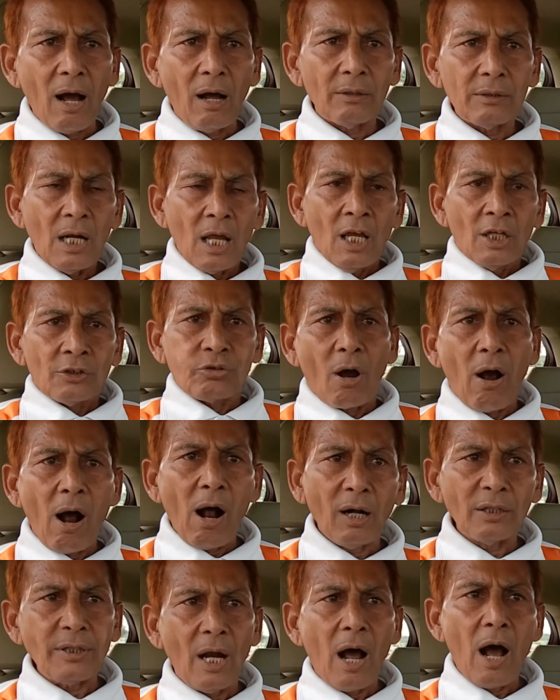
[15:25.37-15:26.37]
When
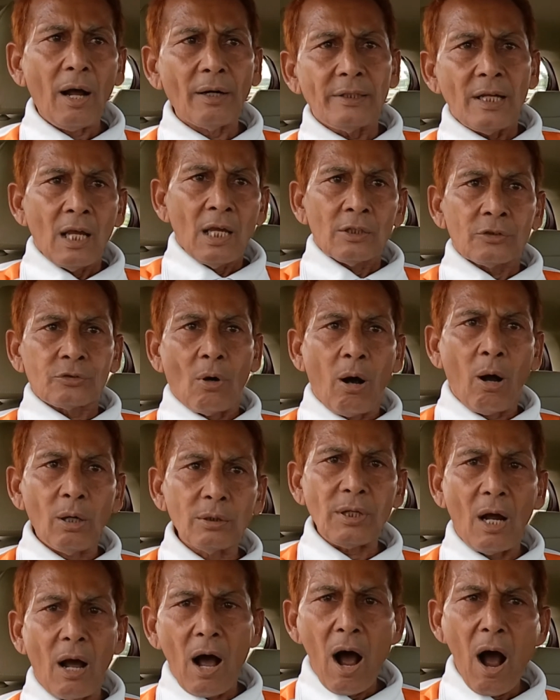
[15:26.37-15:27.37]
there is nothing in
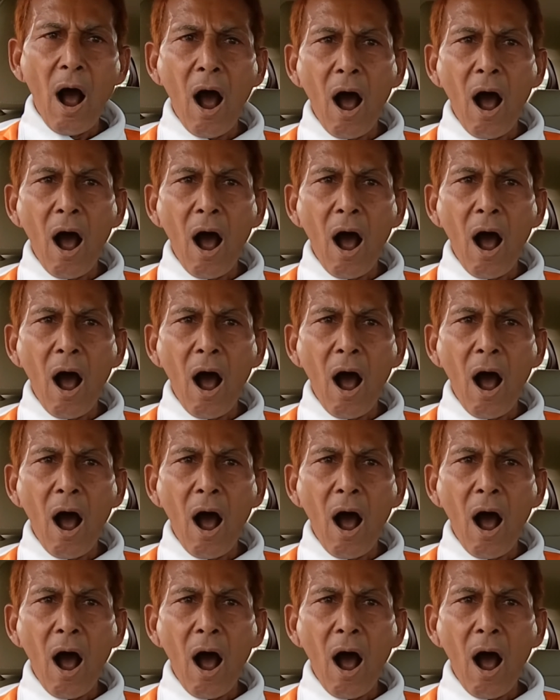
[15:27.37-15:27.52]
you,